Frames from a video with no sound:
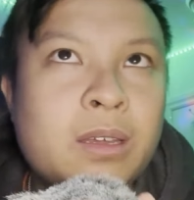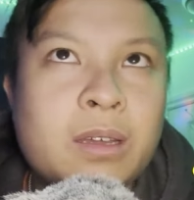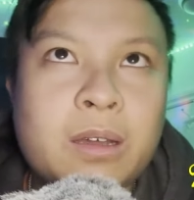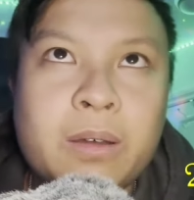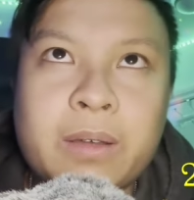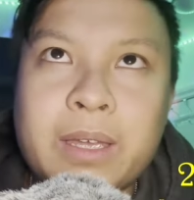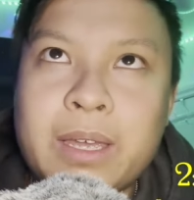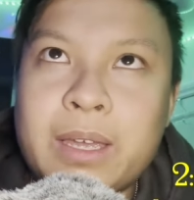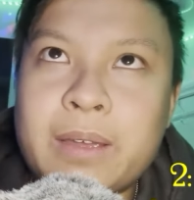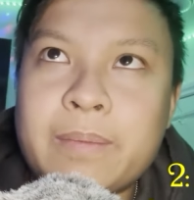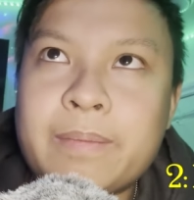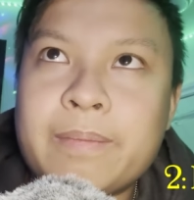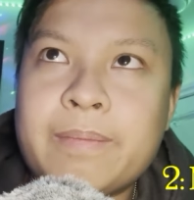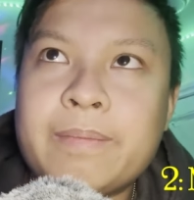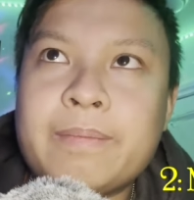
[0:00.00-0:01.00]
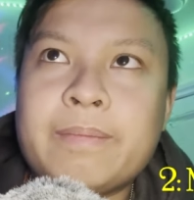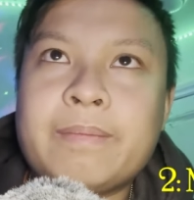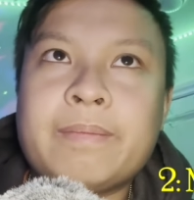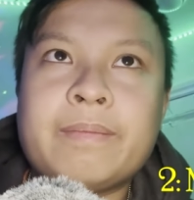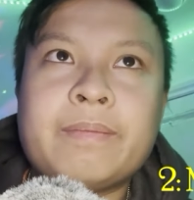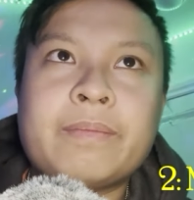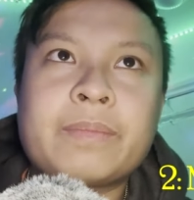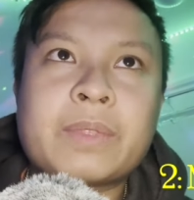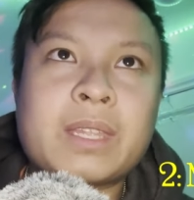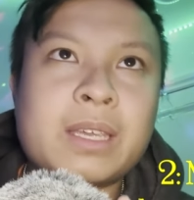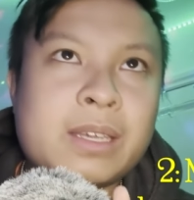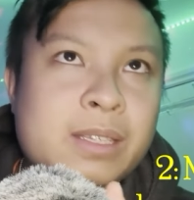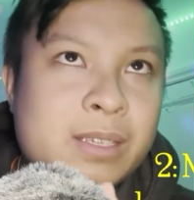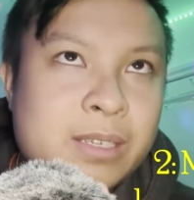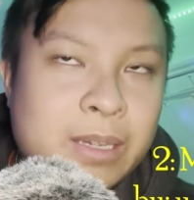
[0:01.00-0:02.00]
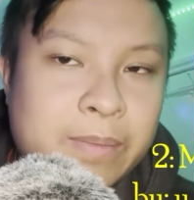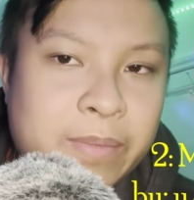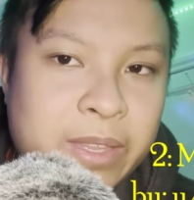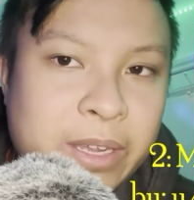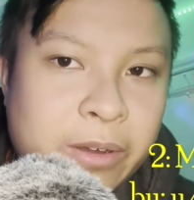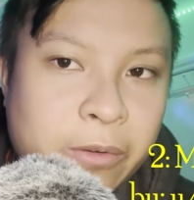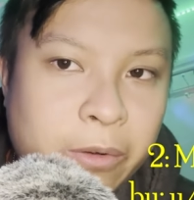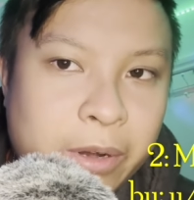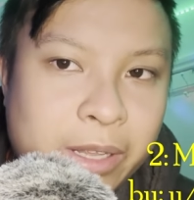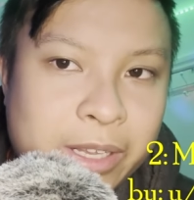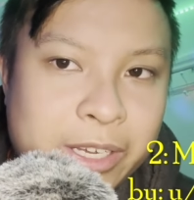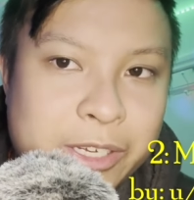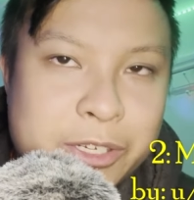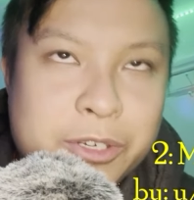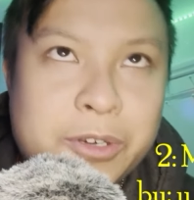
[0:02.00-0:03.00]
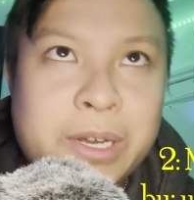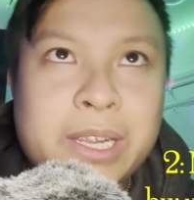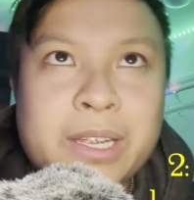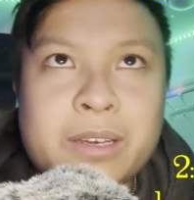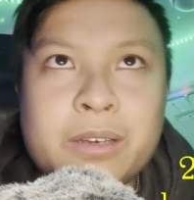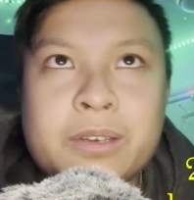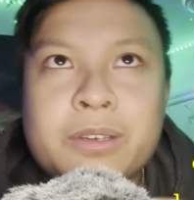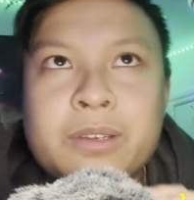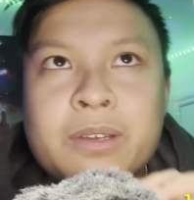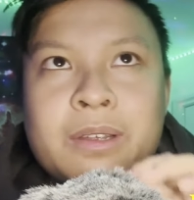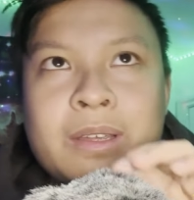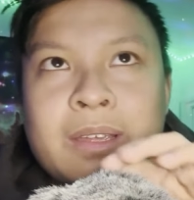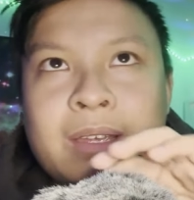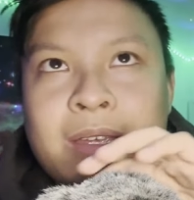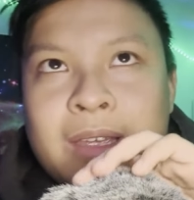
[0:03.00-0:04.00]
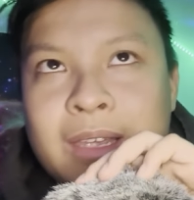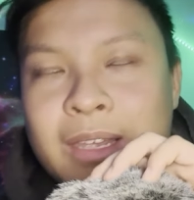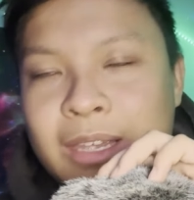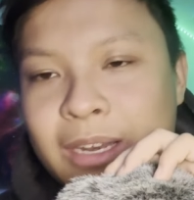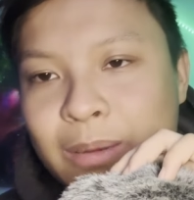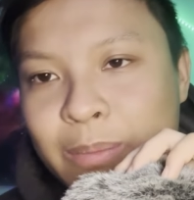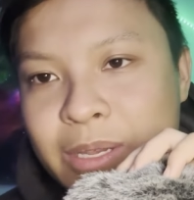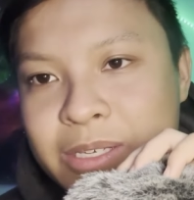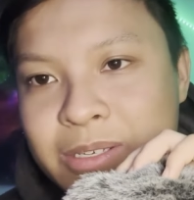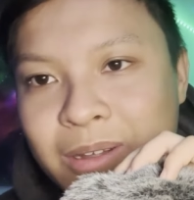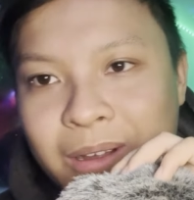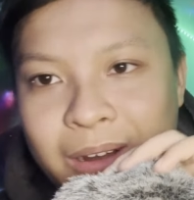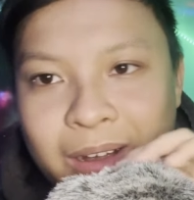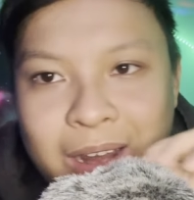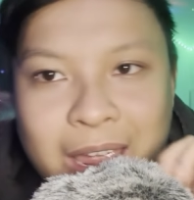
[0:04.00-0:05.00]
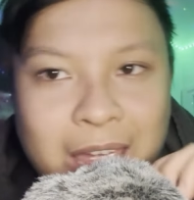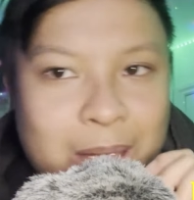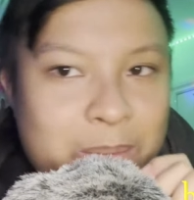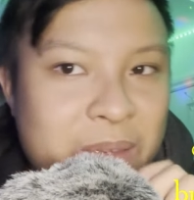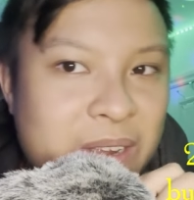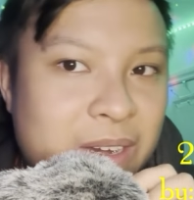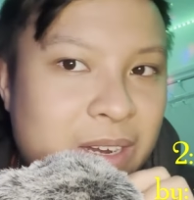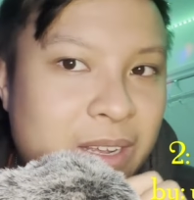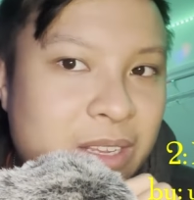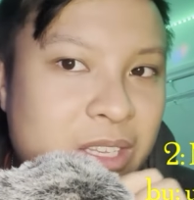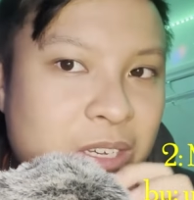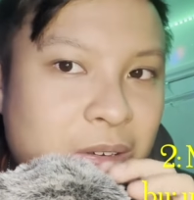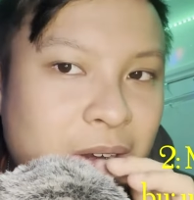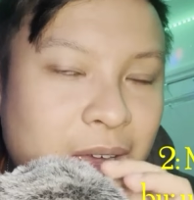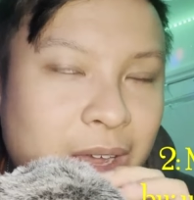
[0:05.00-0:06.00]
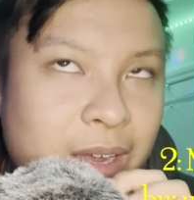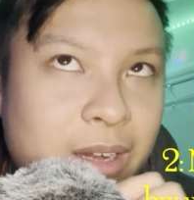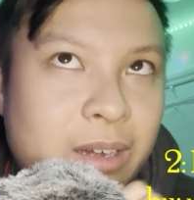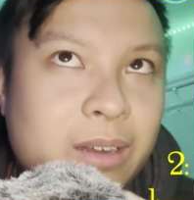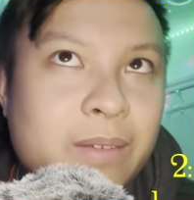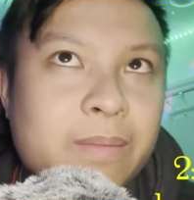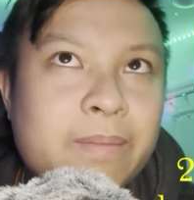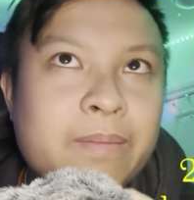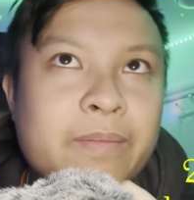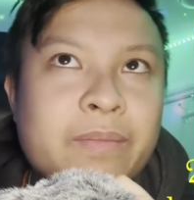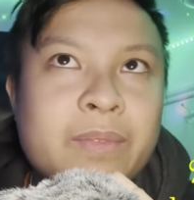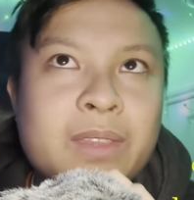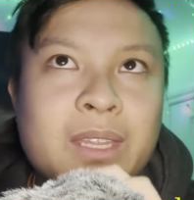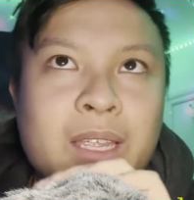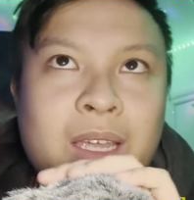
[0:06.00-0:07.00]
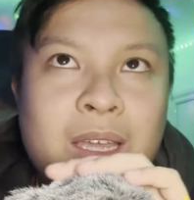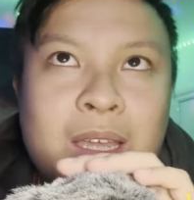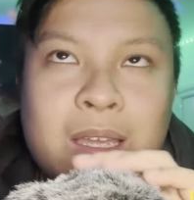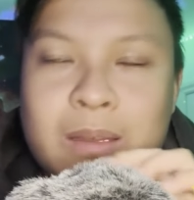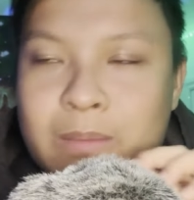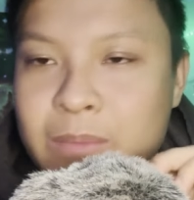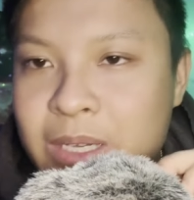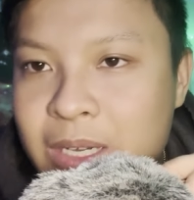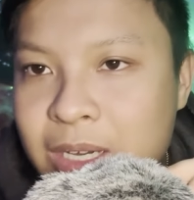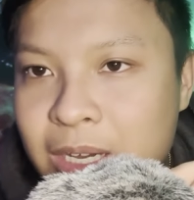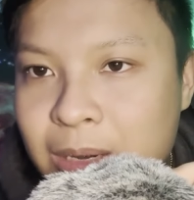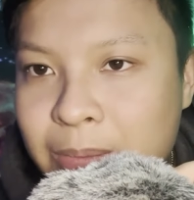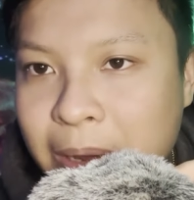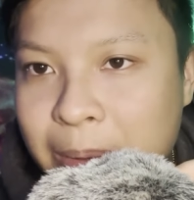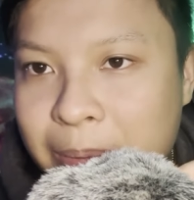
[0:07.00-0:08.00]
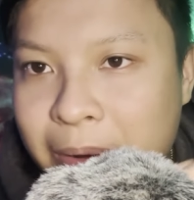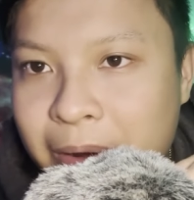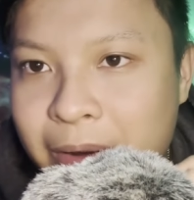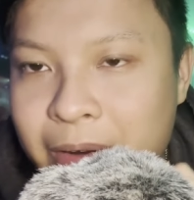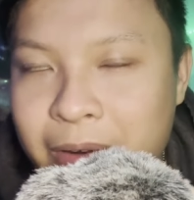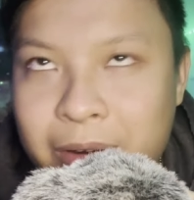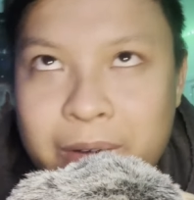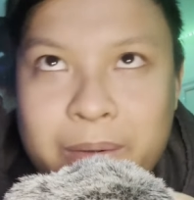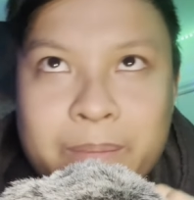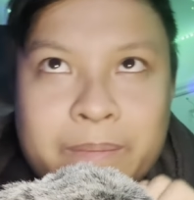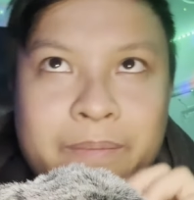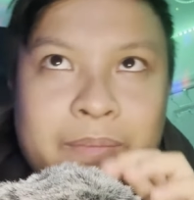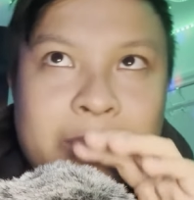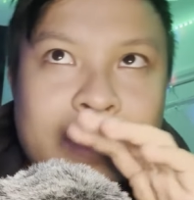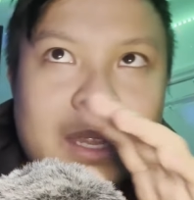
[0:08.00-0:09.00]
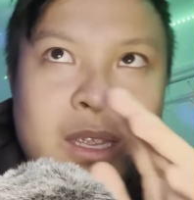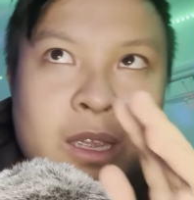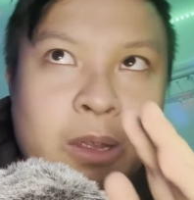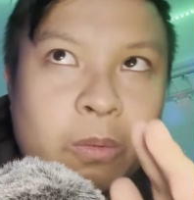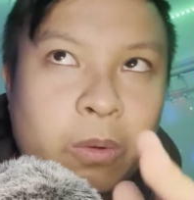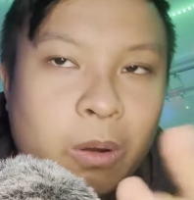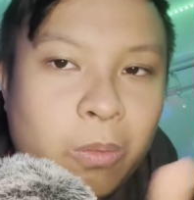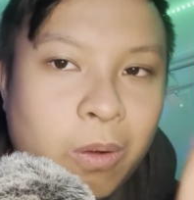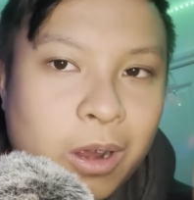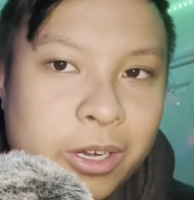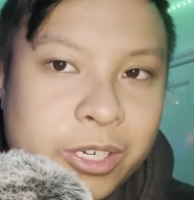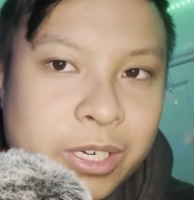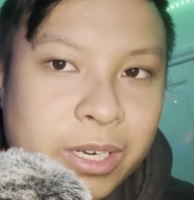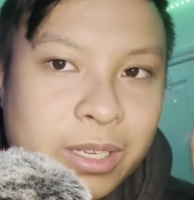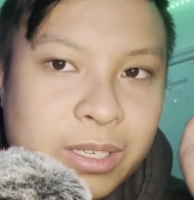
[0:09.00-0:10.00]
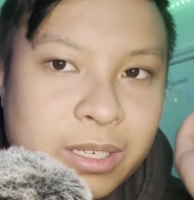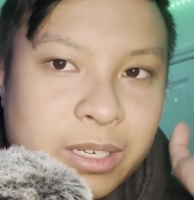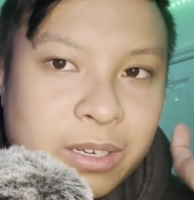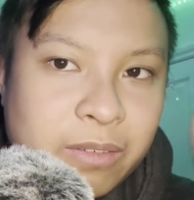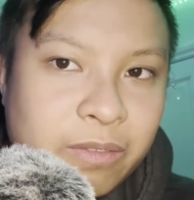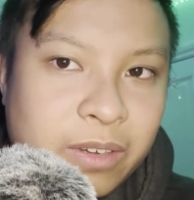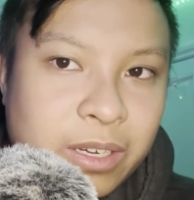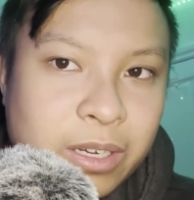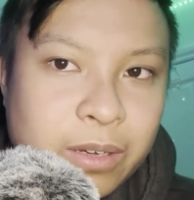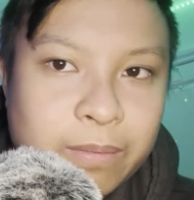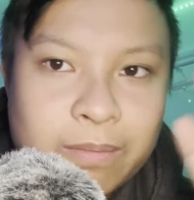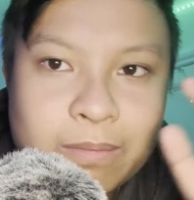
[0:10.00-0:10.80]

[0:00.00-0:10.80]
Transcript: Okay, something really strange and bizarre happened tonight. Me and my partner were watching TV